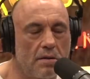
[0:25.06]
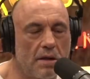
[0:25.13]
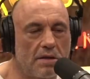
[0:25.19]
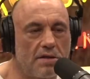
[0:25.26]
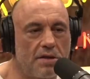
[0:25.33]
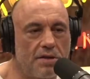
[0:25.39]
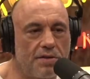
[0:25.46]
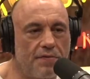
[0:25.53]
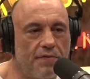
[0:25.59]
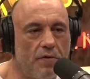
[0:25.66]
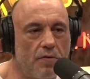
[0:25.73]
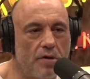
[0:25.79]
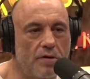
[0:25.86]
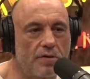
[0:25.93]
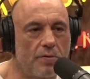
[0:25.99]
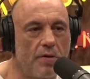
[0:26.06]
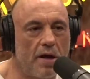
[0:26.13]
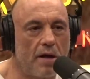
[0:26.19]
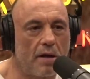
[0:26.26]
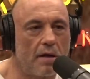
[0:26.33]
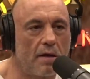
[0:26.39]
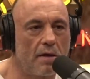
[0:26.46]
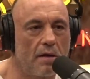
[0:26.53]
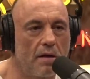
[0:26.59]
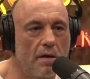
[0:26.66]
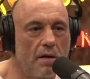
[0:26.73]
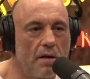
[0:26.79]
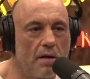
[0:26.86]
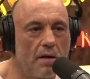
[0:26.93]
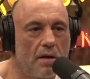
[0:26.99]
That's just a few years away.
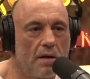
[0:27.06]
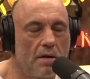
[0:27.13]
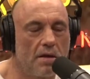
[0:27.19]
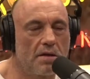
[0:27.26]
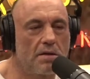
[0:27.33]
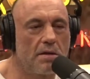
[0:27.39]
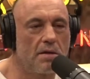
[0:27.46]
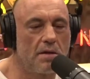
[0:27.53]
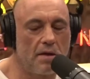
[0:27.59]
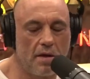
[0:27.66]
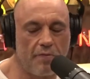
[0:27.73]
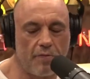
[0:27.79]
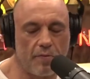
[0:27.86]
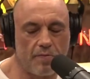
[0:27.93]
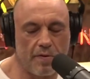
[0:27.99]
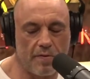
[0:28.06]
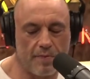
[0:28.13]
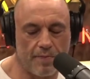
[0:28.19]
This, yeah, well, I'm